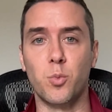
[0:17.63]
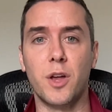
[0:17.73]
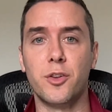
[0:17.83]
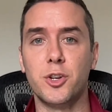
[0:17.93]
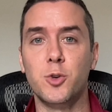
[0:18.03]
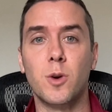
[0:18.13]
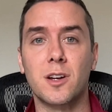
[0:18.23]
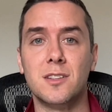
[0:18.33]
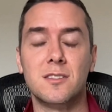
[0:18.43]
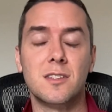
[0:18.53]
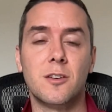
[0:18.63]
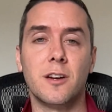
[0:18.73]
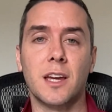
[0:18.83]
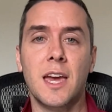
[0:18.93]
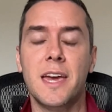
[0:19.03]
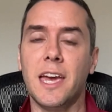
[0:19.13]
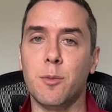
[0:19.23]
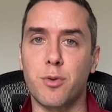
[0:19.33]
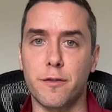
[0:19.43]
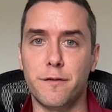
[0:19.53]
whether you are considering a
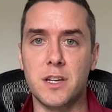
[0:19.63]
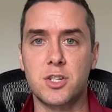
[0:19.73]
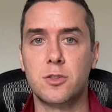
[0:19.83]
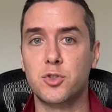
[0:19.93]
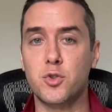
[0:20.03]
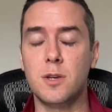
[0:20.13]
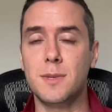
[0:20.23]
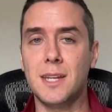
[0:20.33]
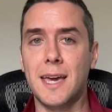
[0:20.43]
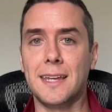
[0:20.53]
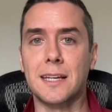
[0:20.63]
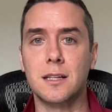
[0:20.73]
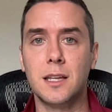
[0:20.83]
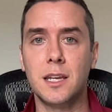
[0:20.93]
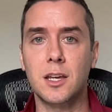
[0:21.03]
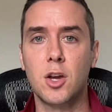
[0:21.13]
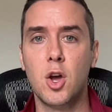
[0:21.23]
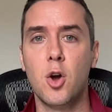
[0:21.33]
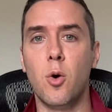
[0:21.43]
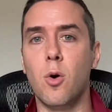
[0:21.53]
professional treatment at a clinic
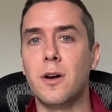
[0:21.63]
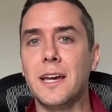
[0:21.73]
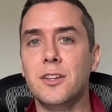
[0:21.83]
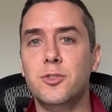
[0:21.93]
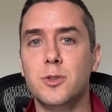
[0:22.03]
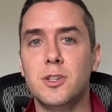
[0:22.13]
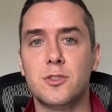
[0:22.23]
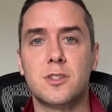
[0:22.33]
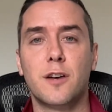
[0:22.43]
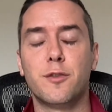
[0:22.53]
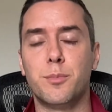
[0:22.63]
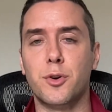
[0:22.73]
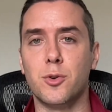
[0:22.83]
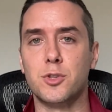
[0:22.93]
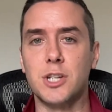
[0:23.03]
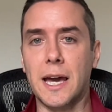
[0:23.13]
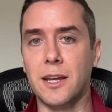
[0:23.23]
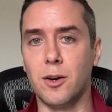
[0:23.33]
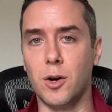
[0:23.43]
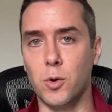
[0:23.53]
or a do-it-yourself approach
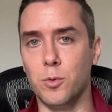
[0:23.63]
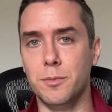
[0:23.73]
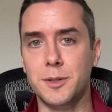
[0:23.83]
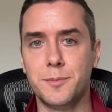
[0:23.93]
at home.